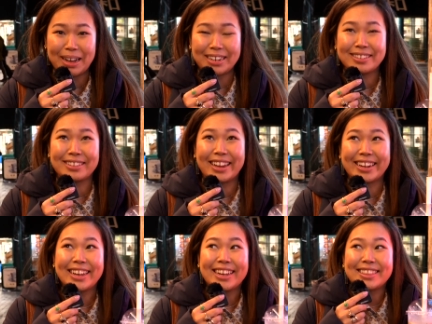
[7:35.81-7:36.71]
and it's
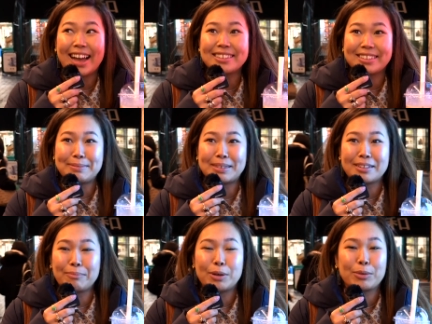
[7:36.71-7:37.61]
like, that's gonna be
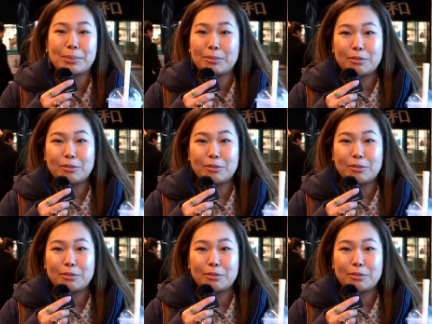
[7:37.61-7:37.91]
something I'm gonna be